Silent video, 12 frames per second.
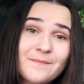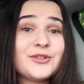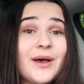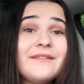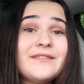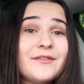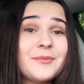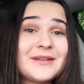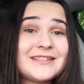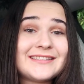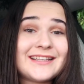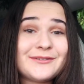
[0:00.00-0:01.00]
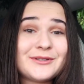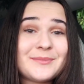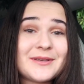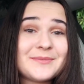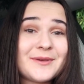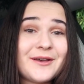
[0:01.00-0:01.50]
So I've never been to San Luis
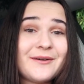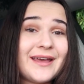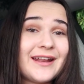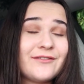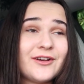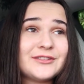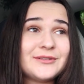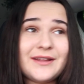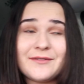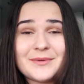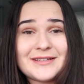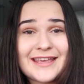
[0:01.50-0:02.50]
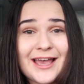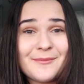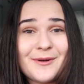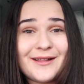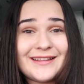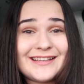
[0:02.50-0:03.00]
Obispo, and I've also never been to Cal
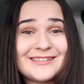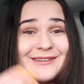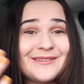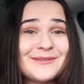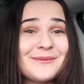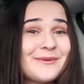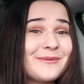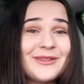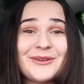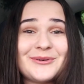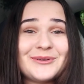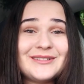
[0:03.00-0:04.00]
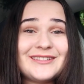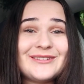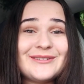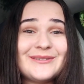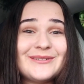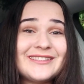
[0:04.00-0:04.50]
Poly, so this will be really cool
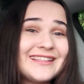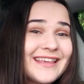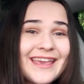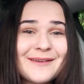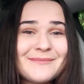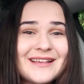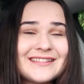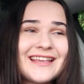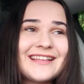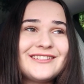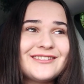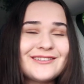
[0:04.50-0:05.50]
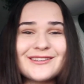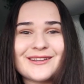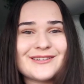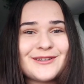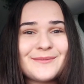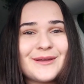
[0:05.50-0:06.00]
to see the campus, and she's also going
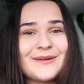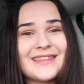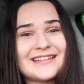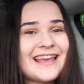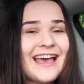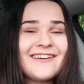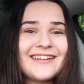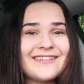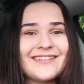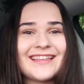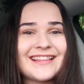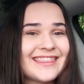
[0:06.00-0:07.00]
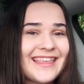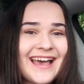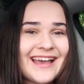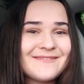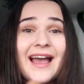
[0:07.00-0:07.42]
to show me around the town and everything like that.